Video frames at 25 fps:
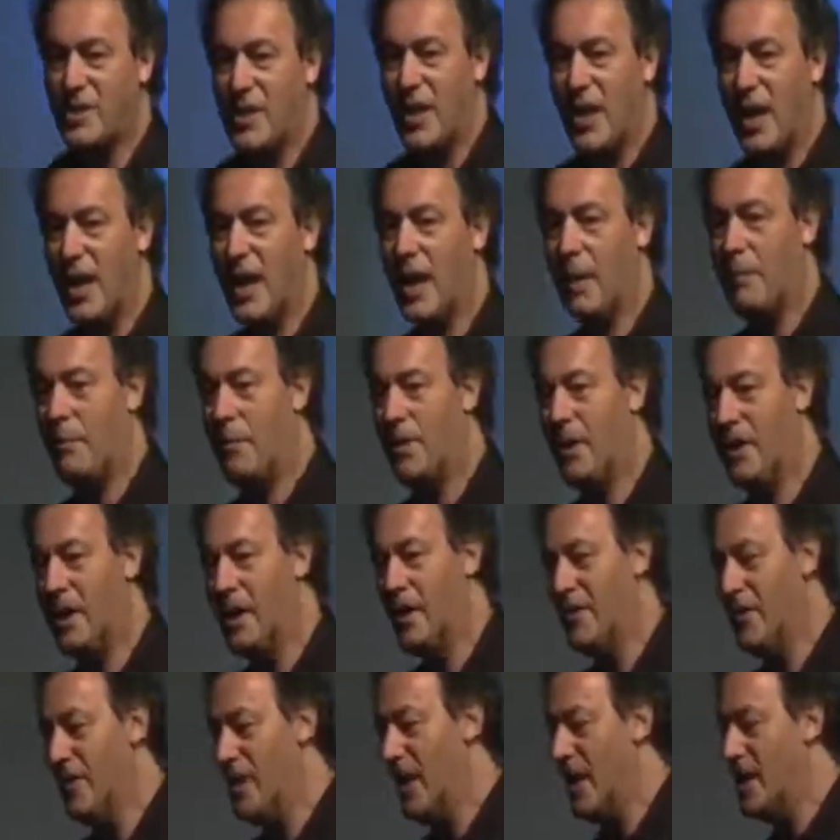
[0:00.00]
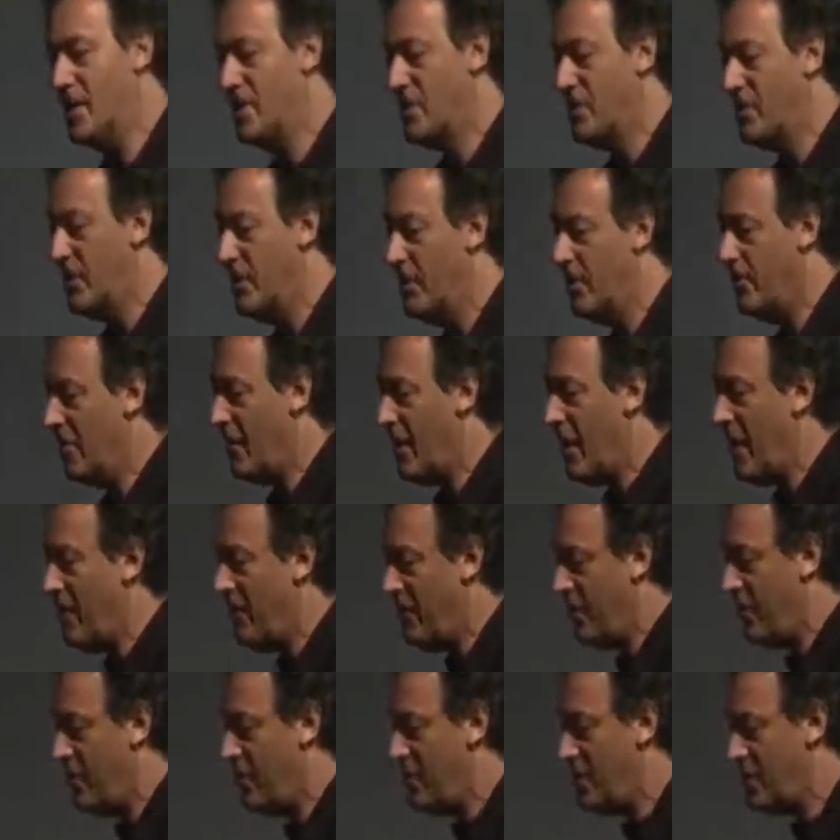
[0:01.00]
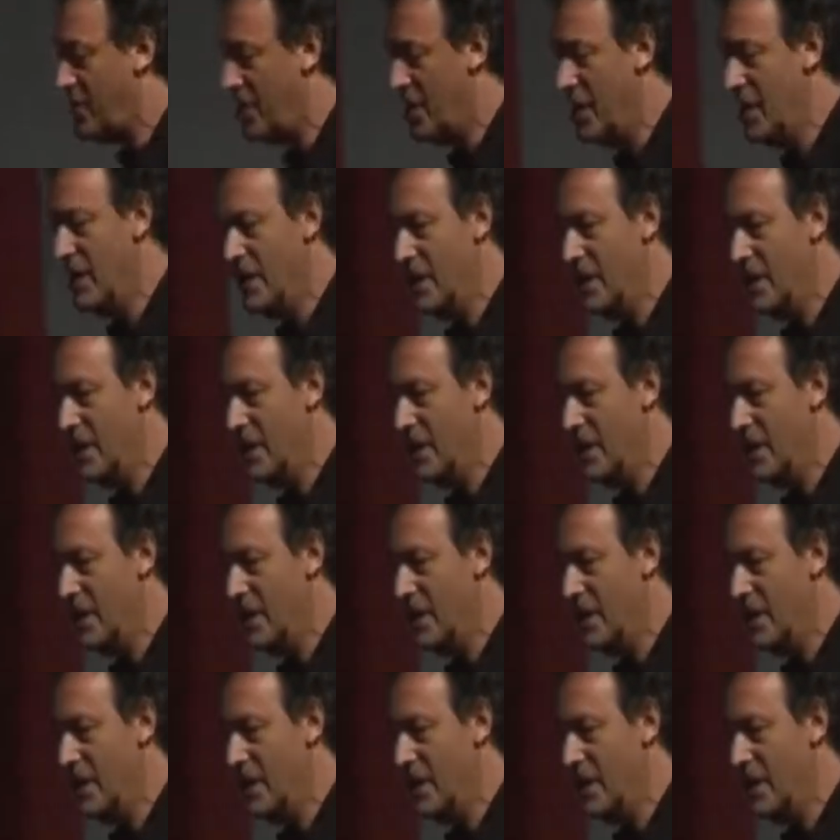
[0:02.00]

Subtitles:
that are happening in the next 3 to 5 years.